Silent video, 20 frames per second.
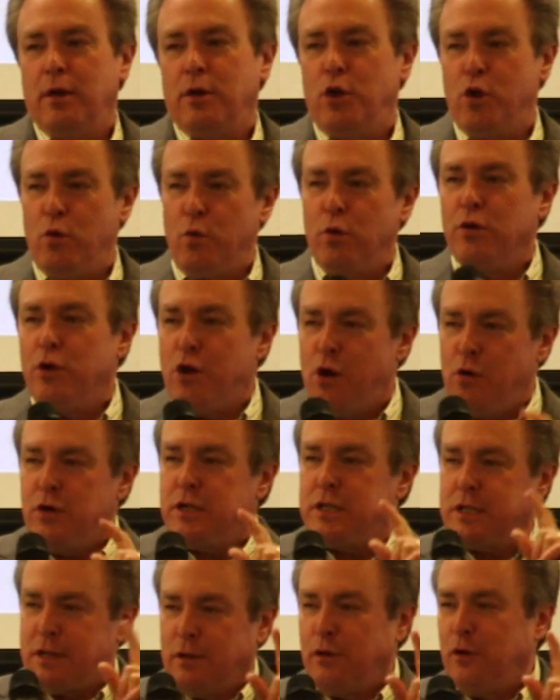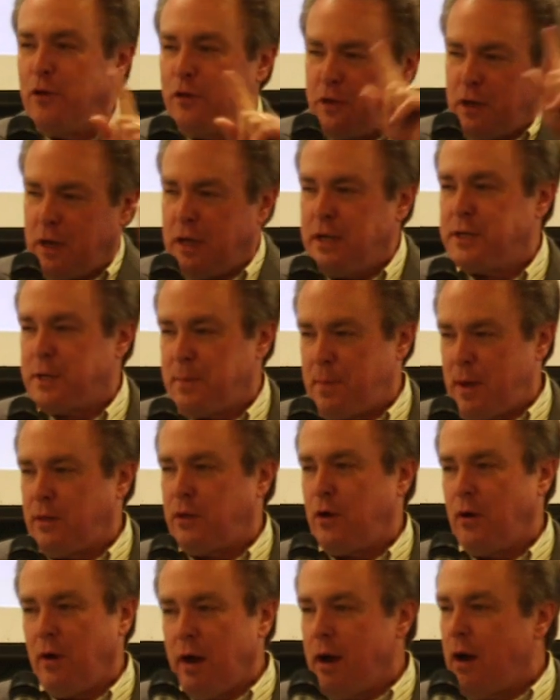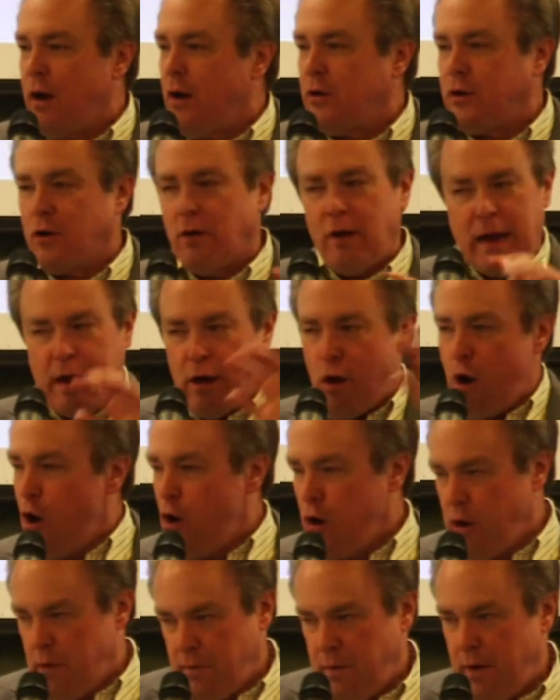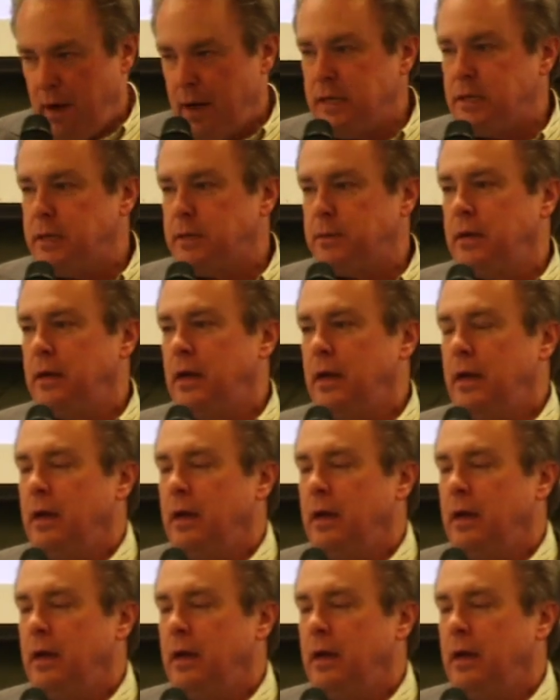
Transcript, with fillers: you will notice little things about their character, like all of us,